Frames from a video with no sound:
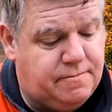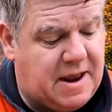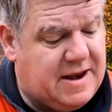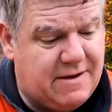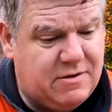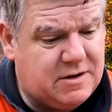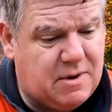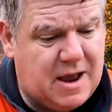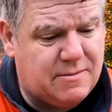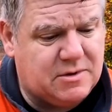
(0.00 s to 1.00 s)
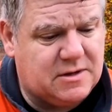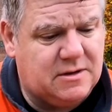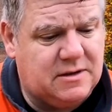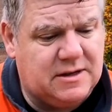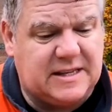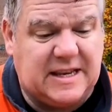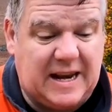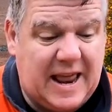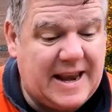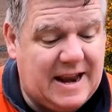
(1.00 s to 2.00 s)
Ben Nevis, perhaps. This is
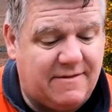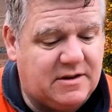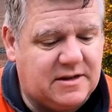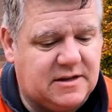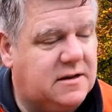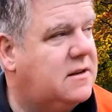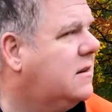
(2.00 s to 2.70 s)
Glen Nevis.